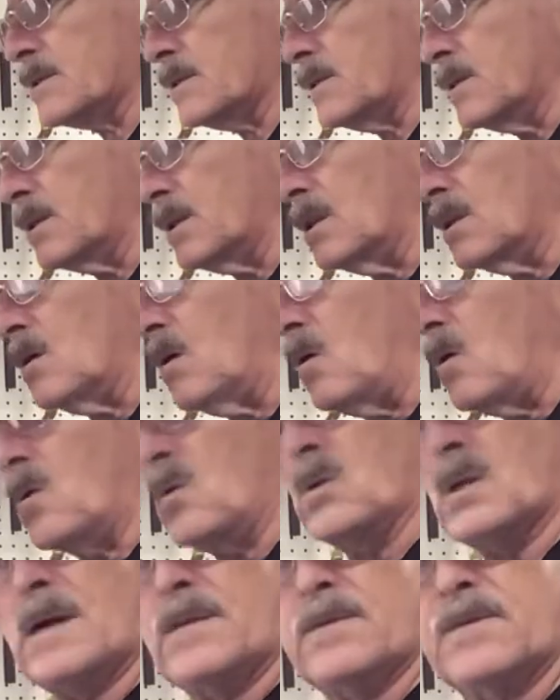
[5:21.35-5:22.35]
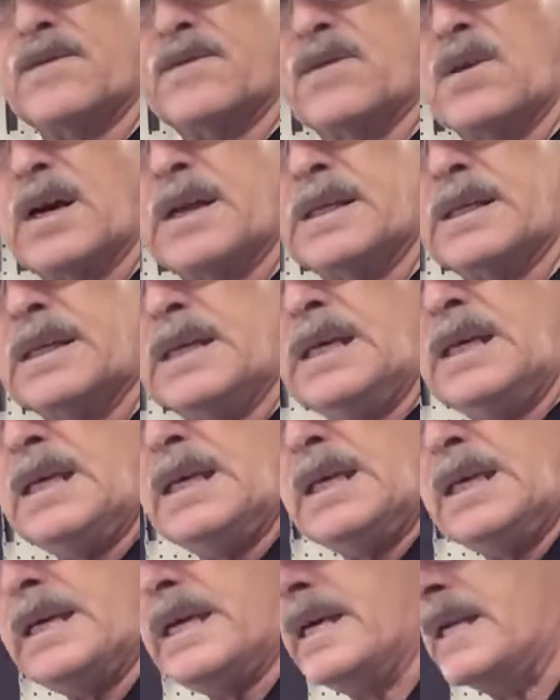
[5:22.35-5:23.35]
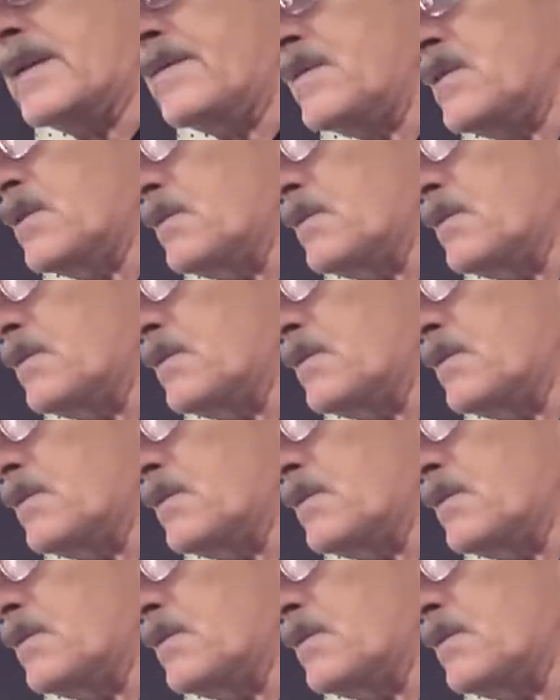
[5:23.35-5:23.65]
little hole on the front, and if you